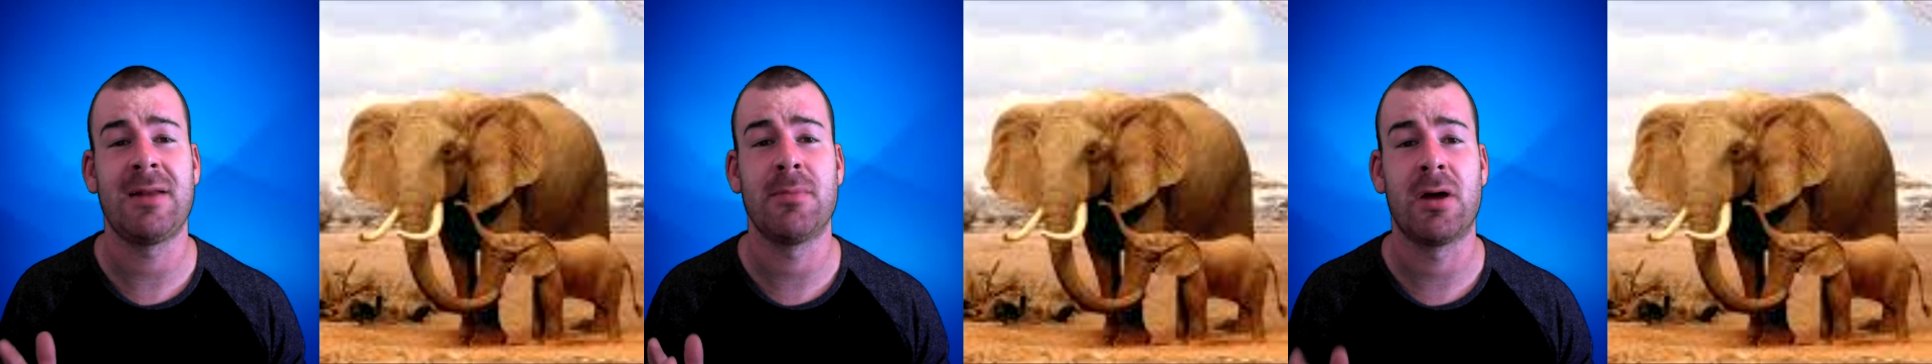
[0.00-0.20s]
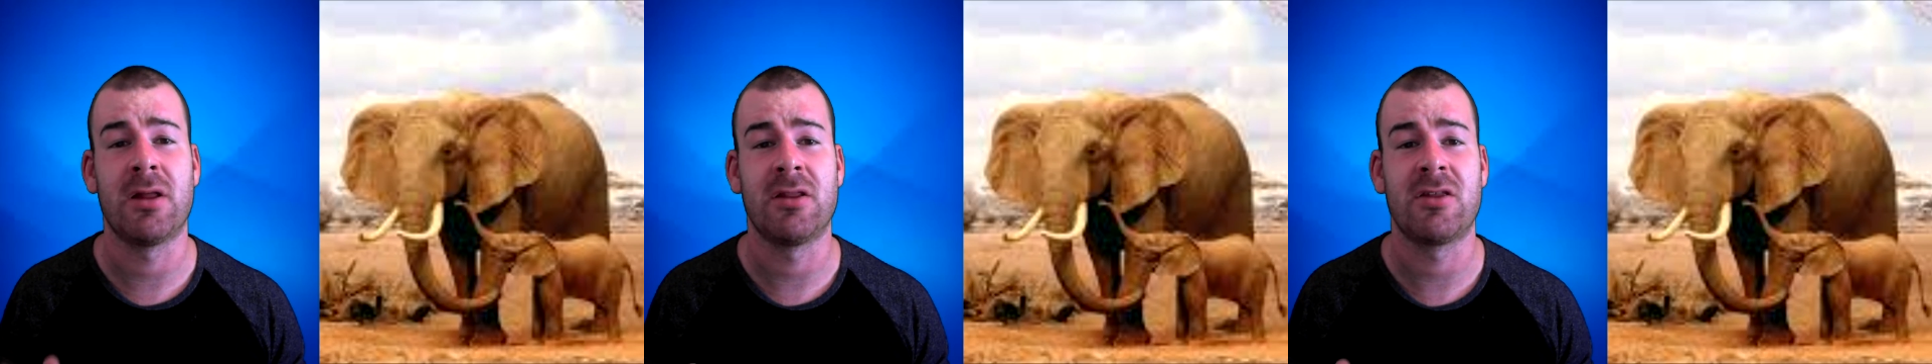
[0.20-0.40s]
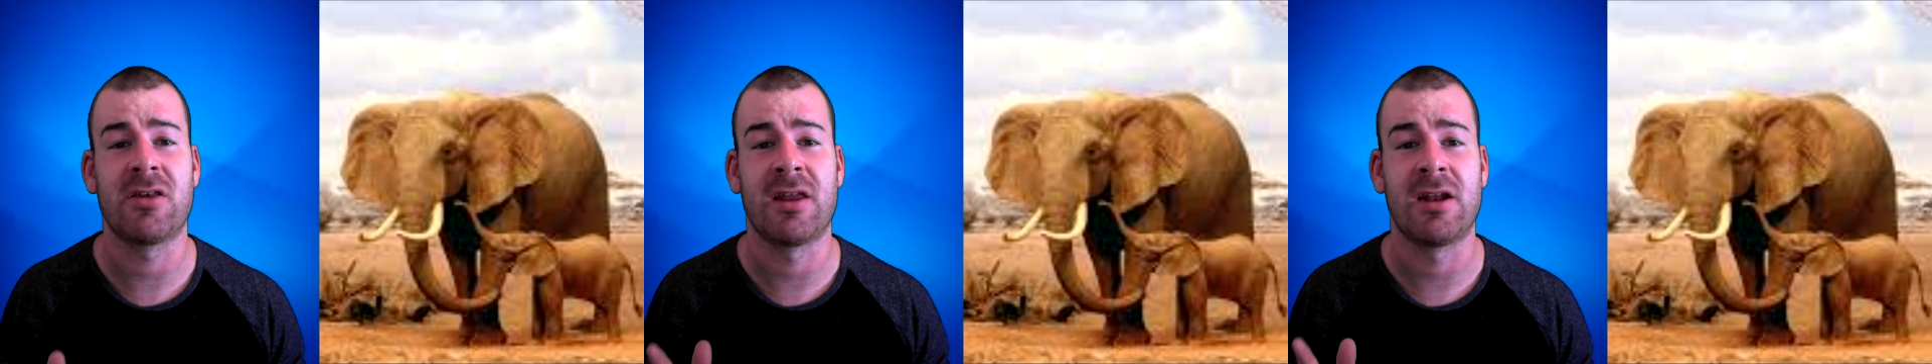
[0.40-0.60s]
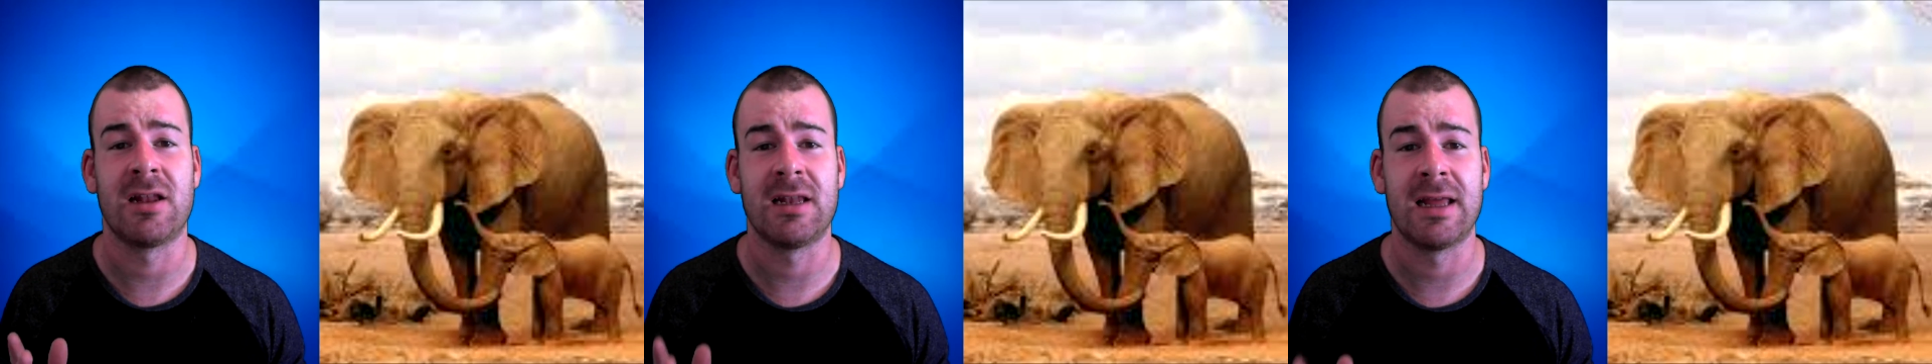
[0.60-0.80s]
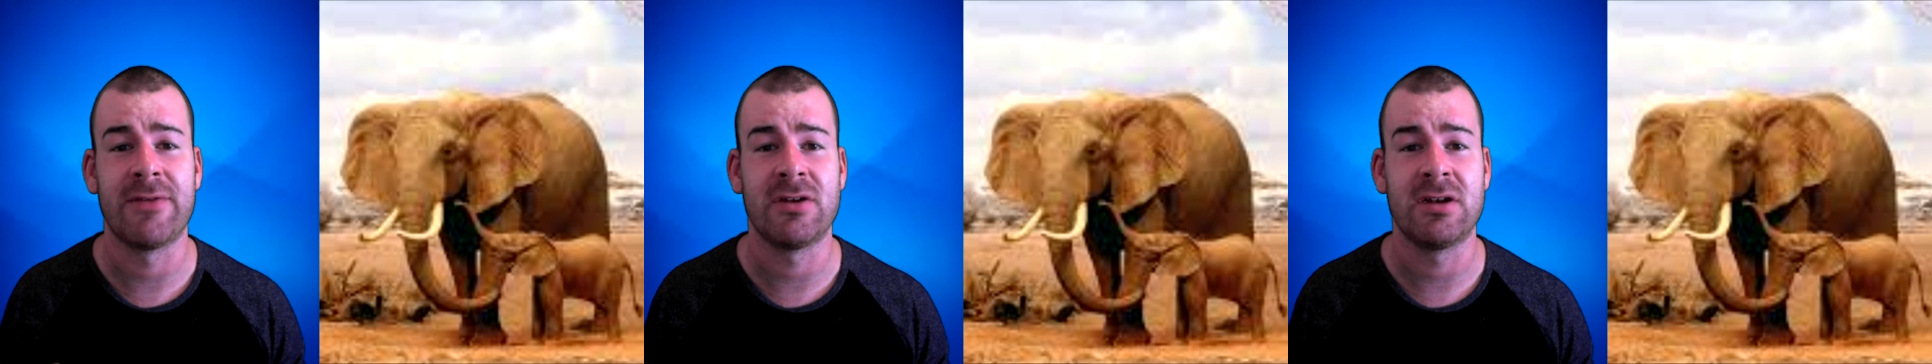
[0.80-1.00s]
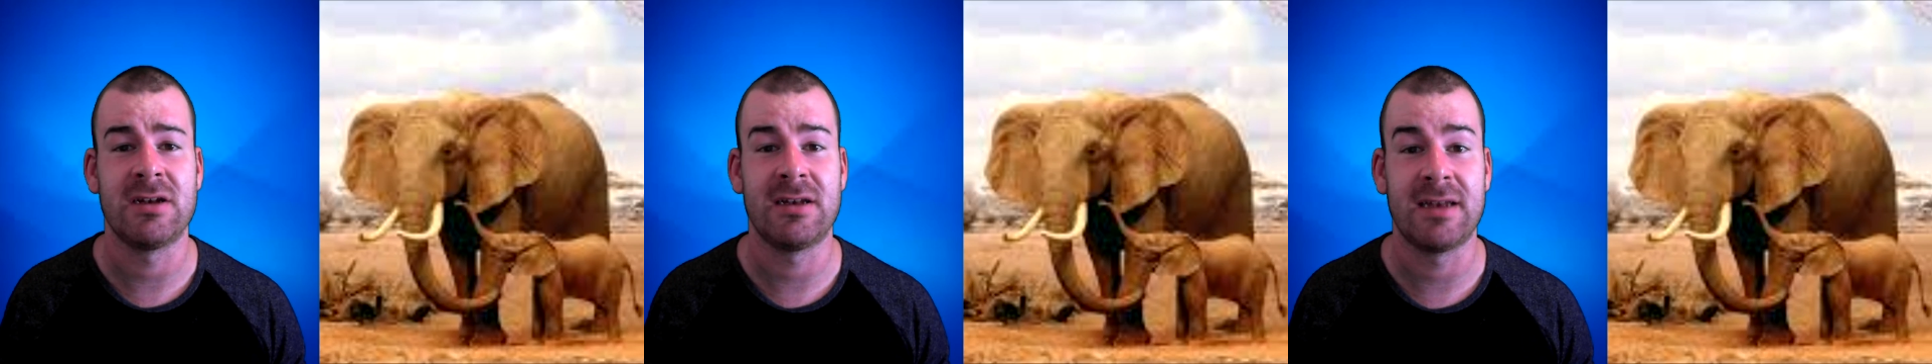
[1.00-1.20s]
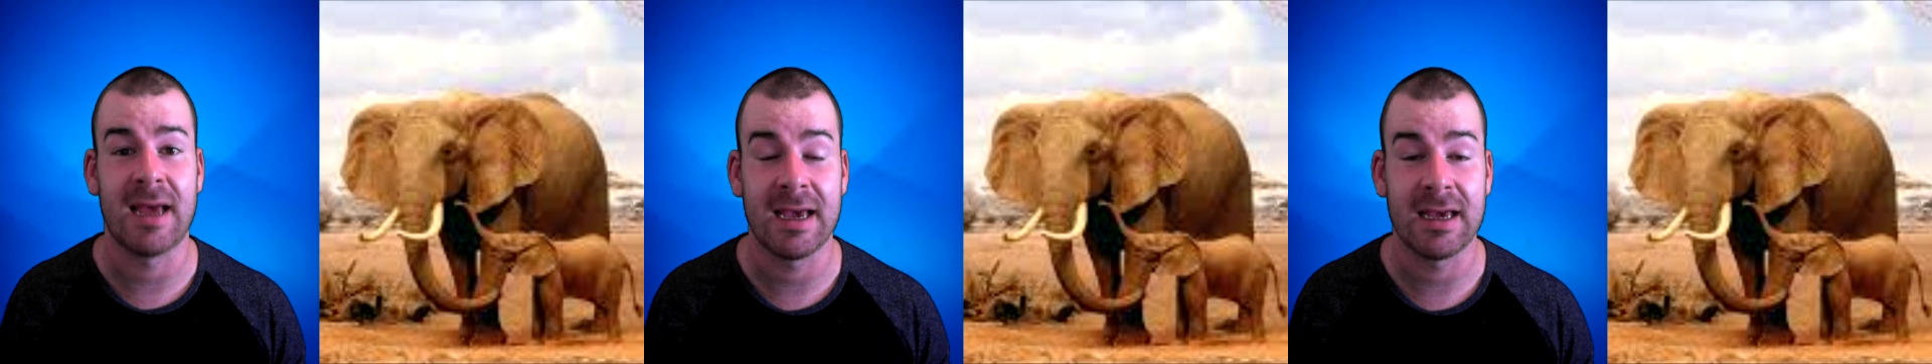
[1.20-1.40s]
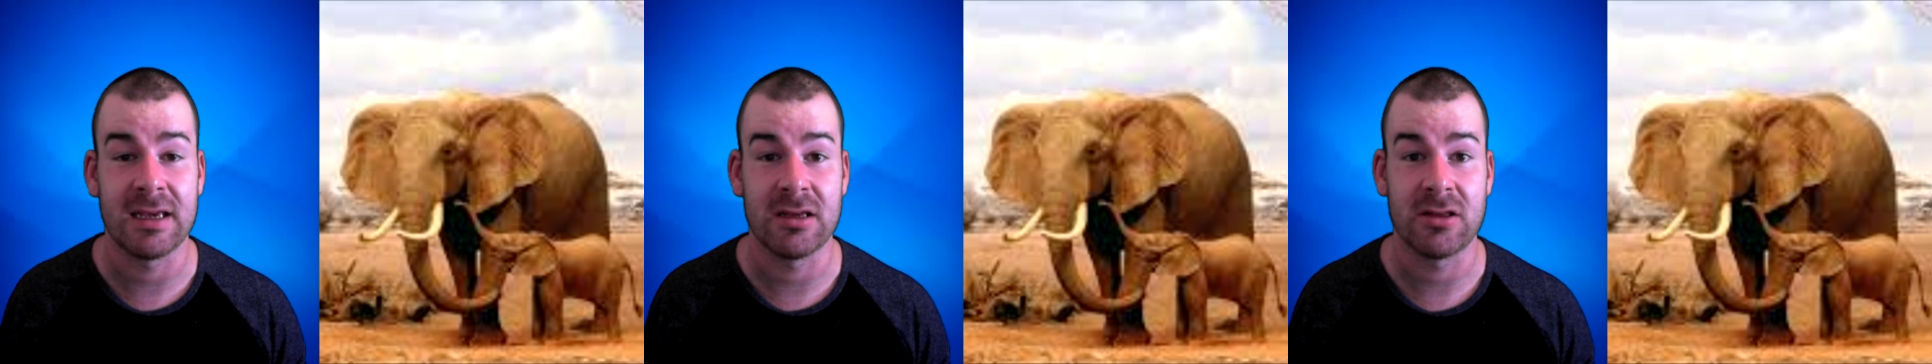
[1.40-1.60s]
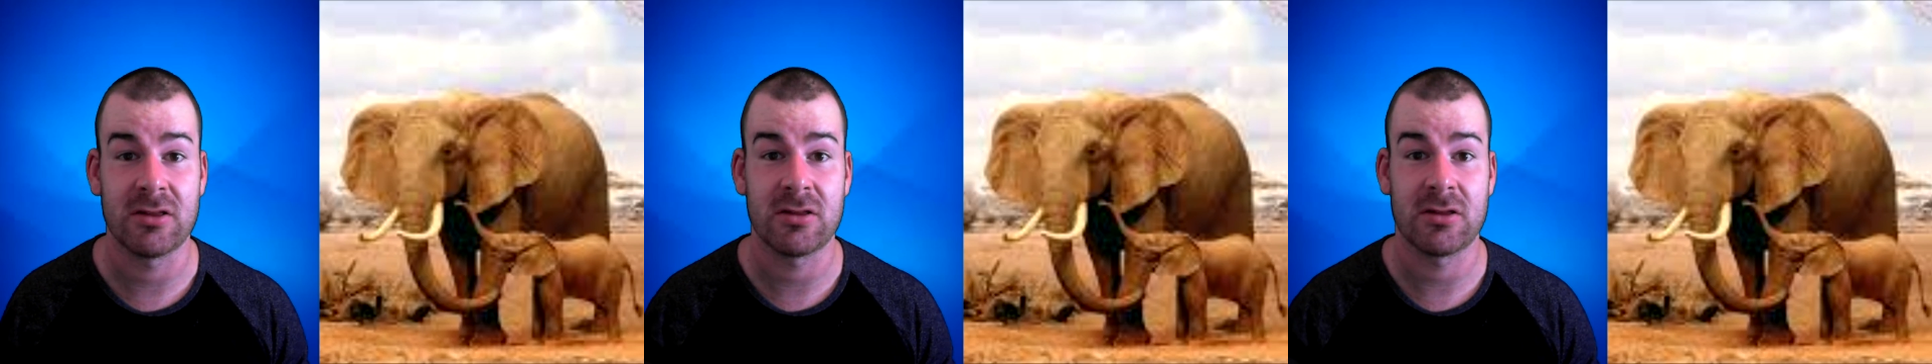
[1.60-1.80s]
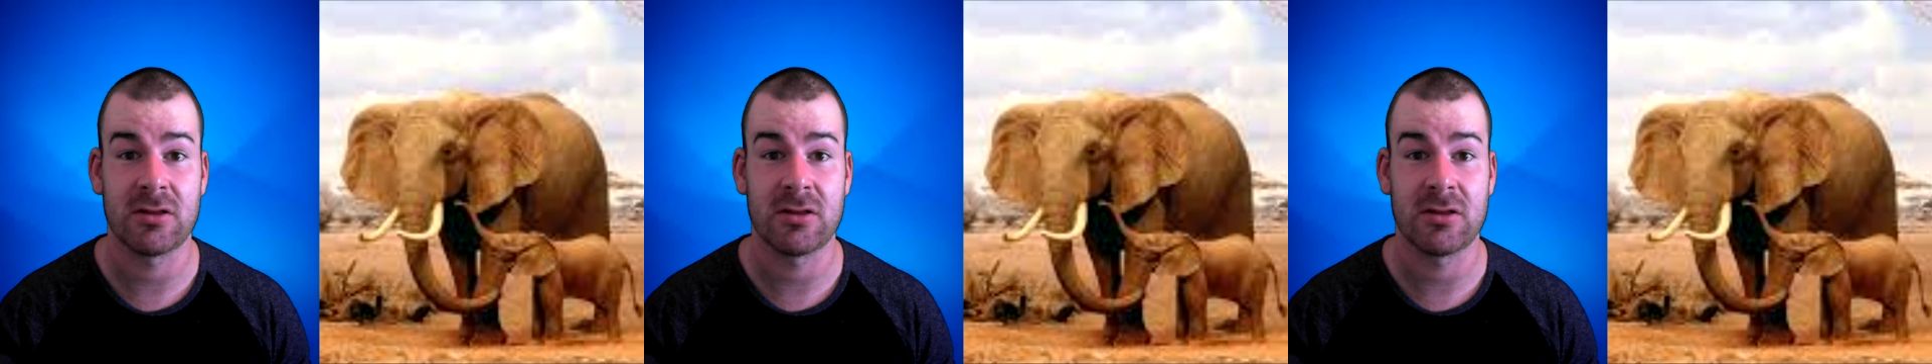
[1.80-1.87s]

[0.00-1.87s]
months and 11 days.